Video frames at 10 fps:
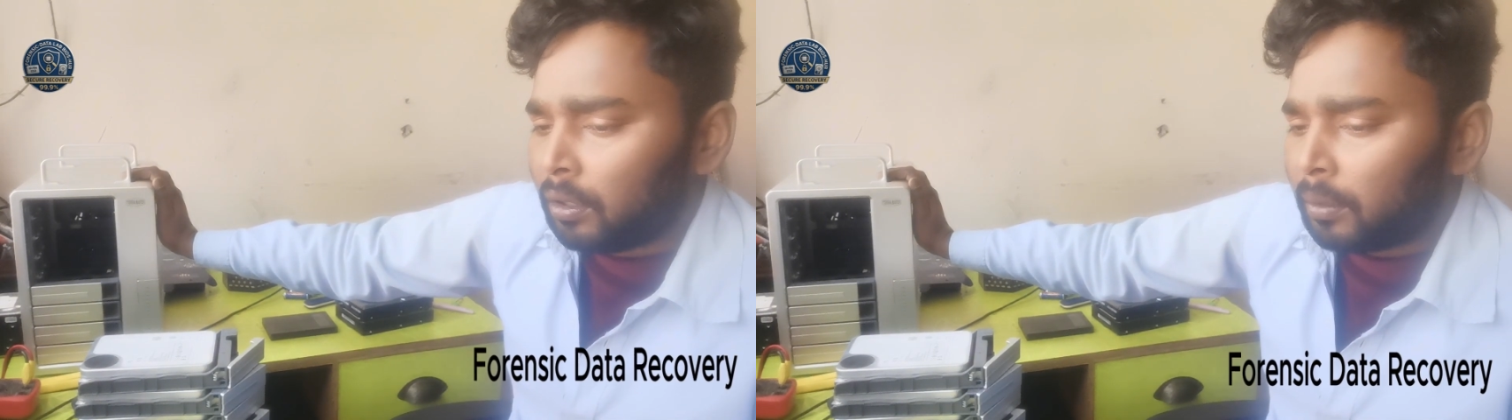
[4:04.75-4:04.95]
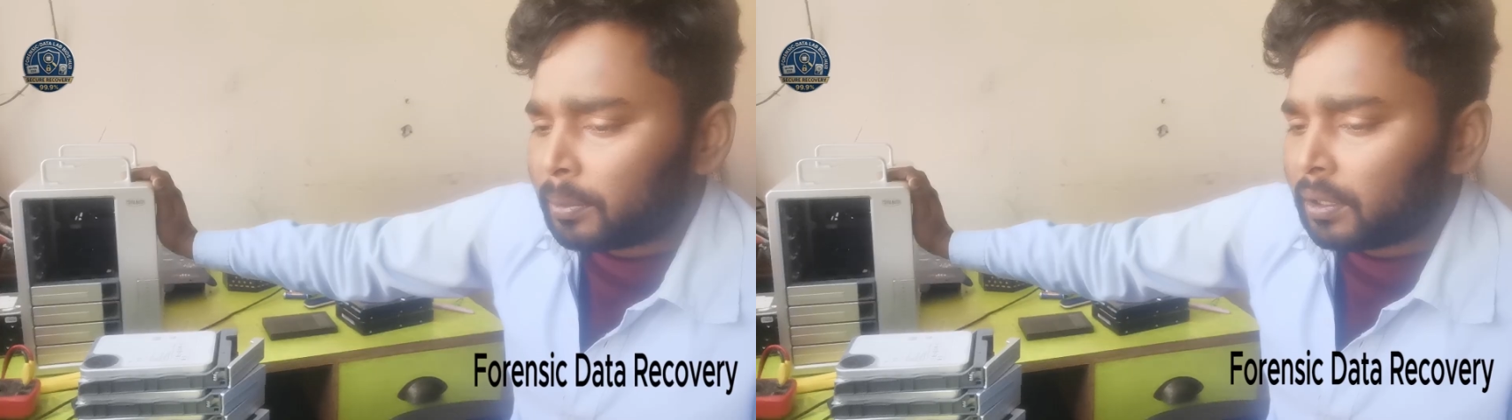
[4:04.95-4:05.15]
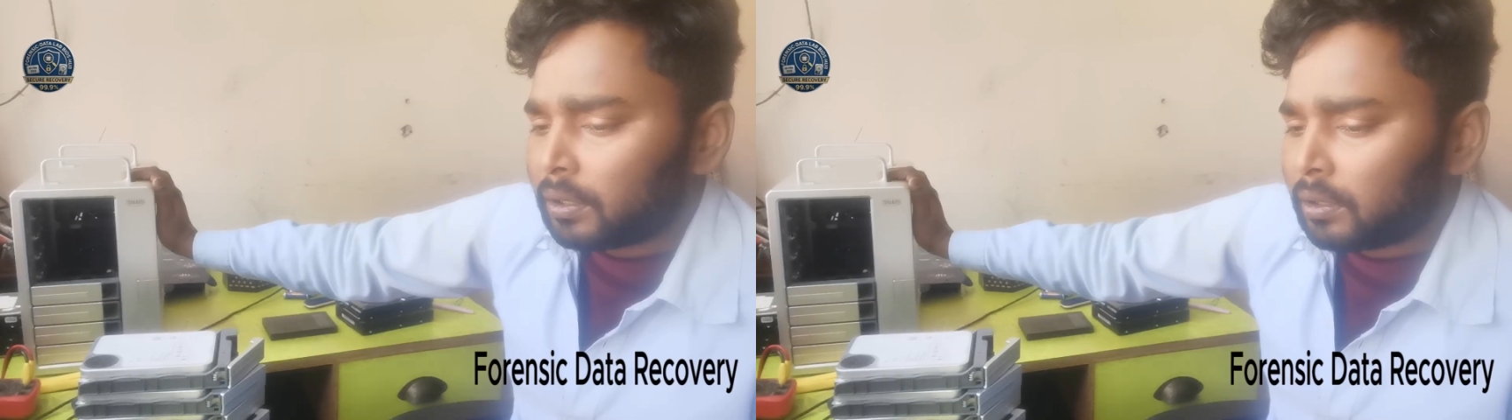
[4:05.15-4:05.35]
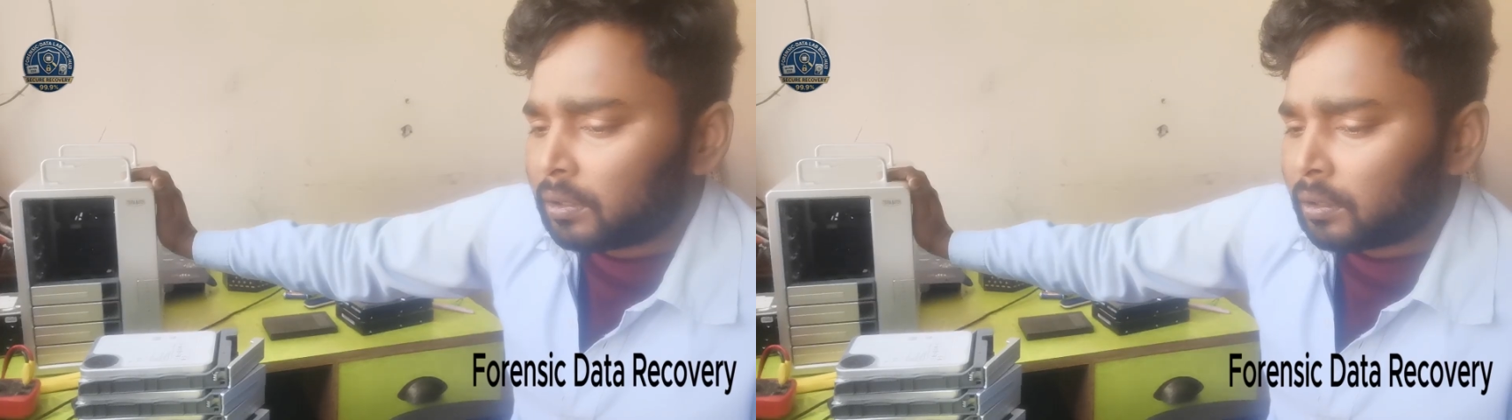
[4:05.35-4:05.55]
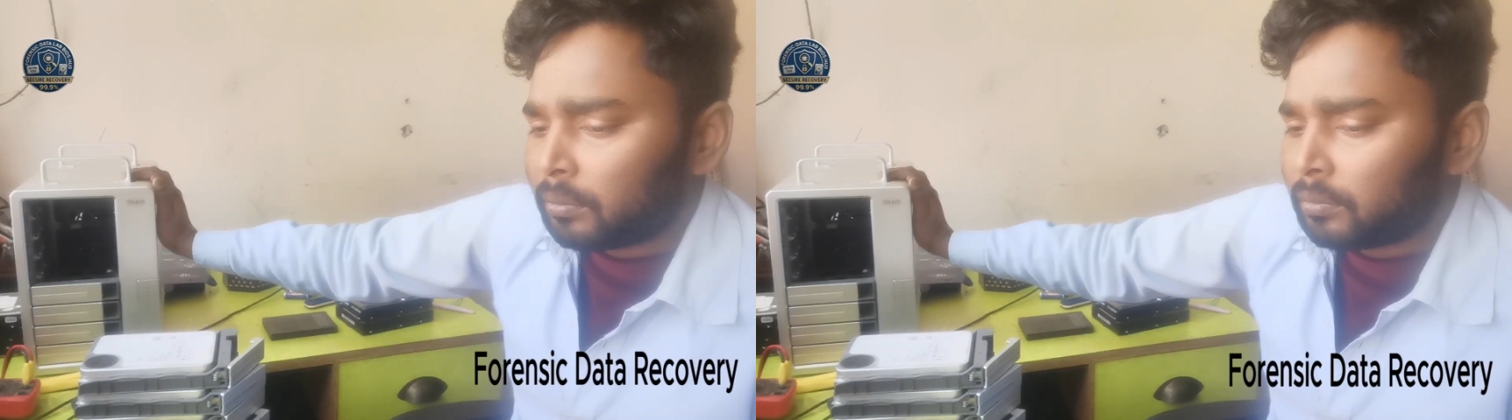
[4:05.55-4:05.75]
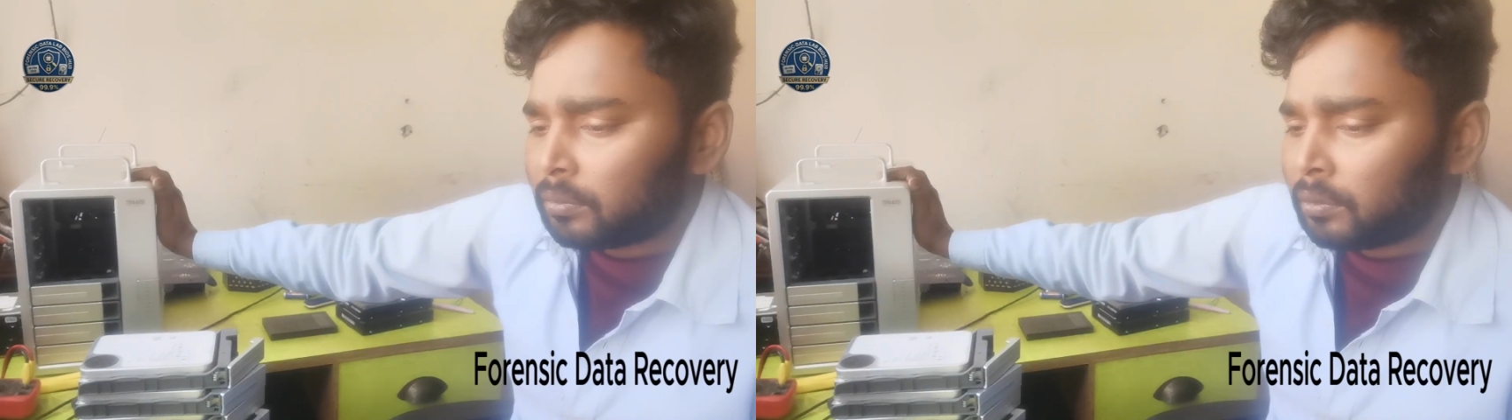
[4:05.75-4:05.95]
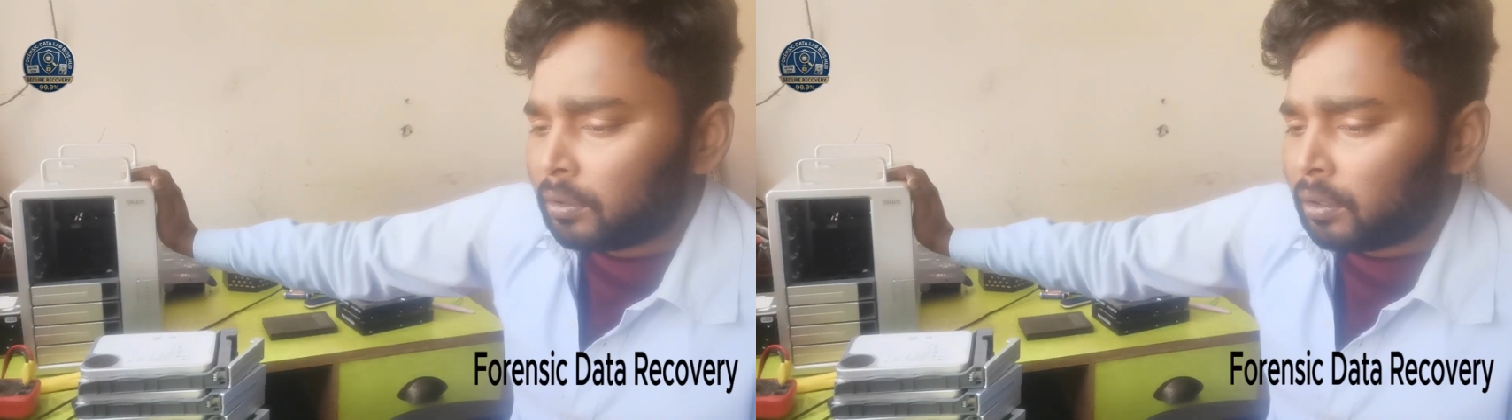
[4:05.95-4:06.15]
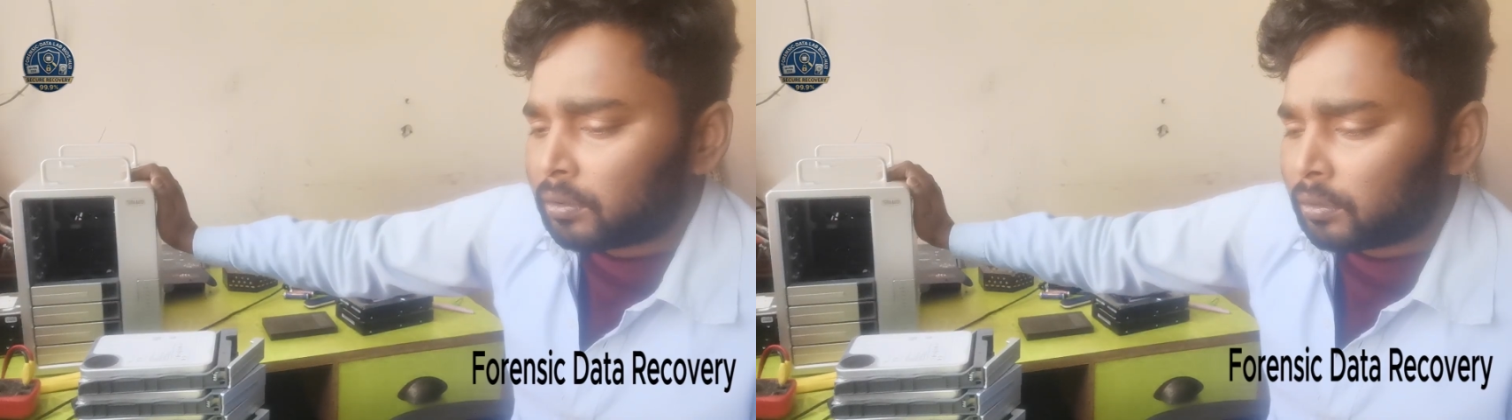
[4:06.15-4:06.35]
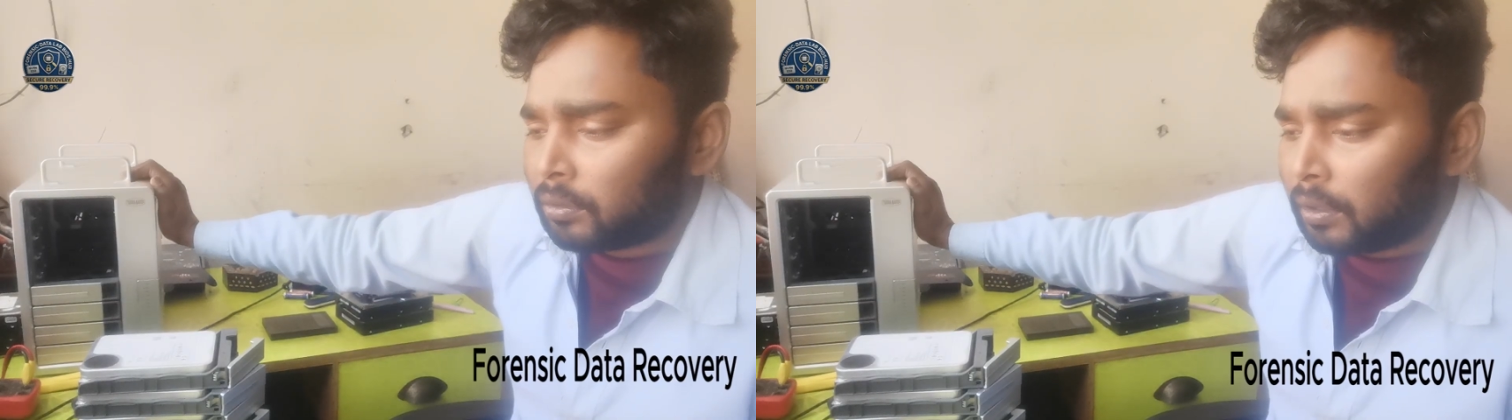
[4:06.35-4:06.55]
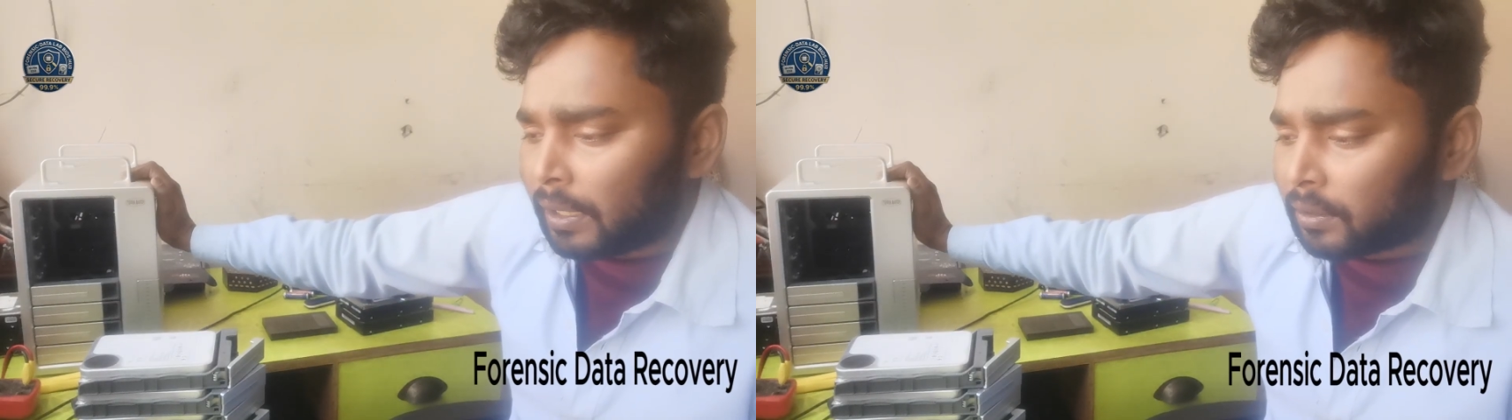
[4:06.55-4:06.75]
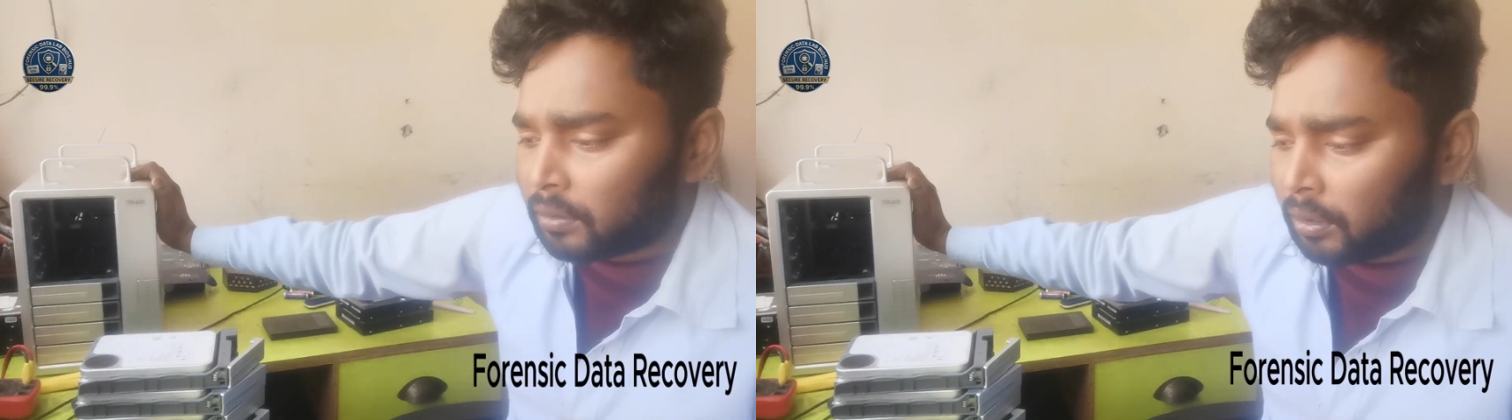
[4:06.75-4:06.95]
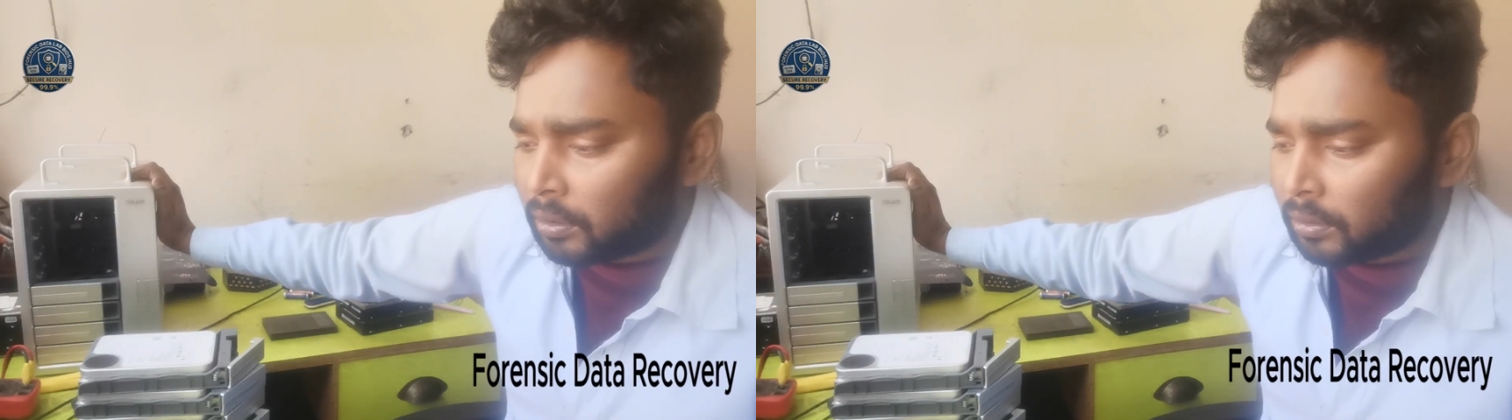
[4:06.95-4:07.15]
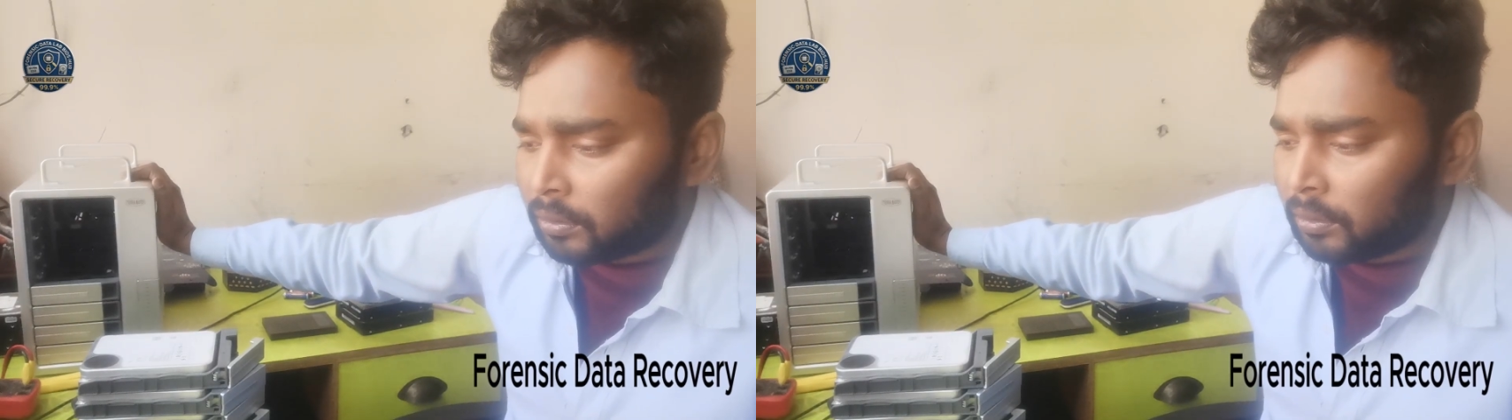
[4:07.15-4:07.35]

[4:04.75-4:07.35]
operating system also has got